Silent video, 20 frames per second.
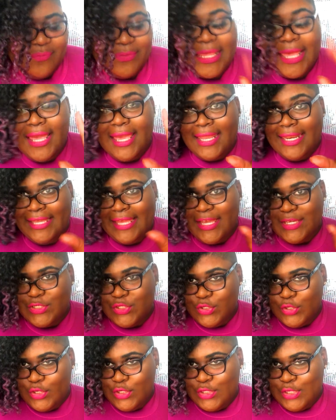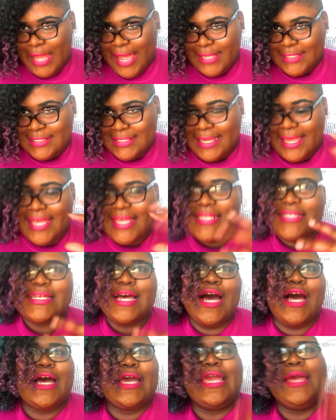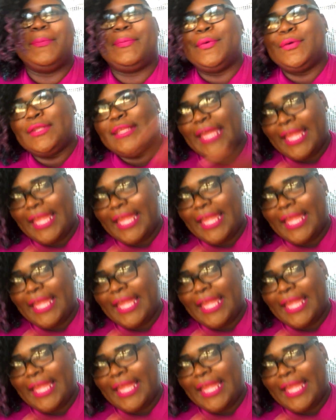And in case you're not as uh, hip on